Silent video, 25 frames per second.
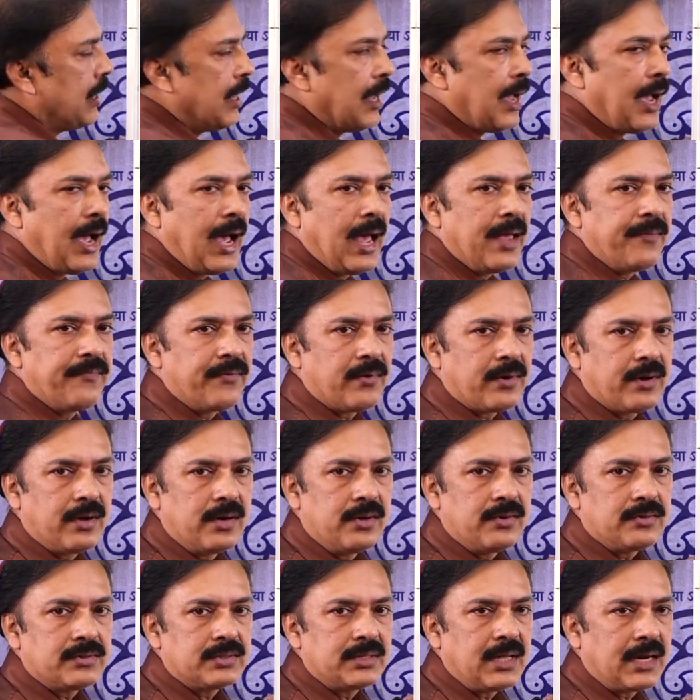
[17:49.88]

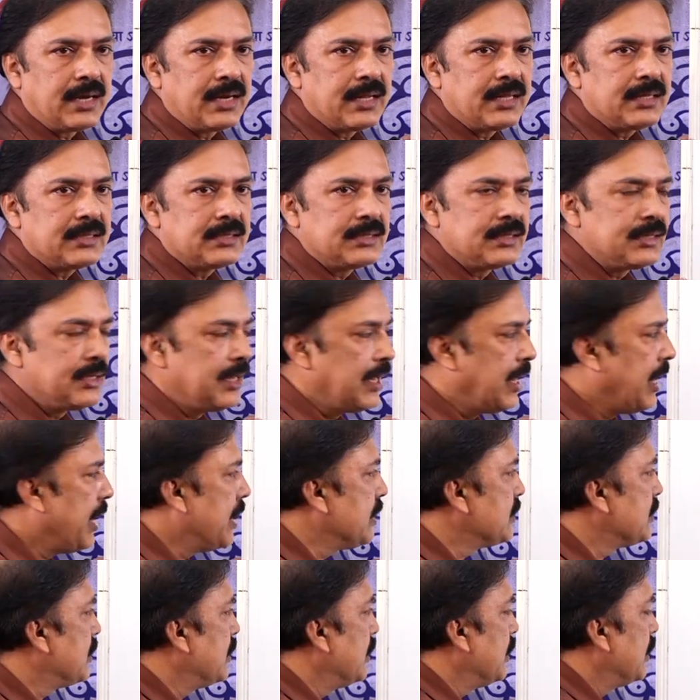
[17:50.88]
hypotenuse, that is
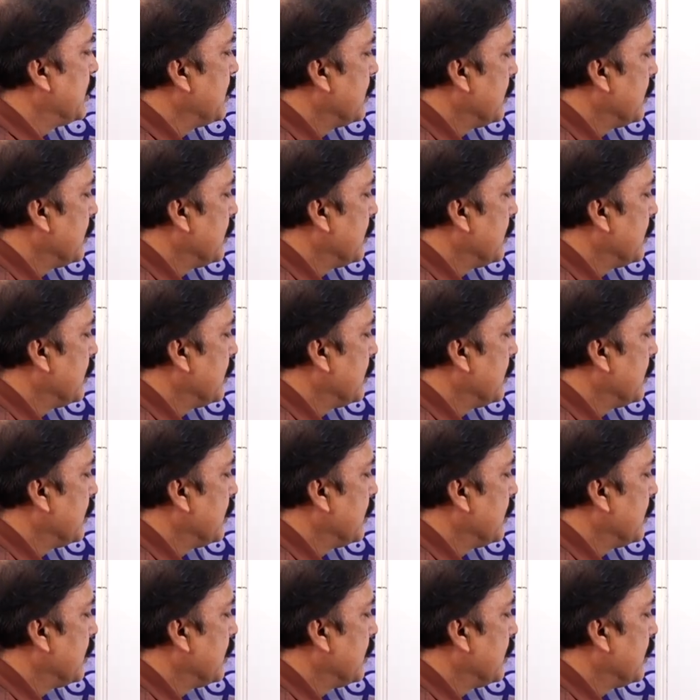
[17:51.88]
AC.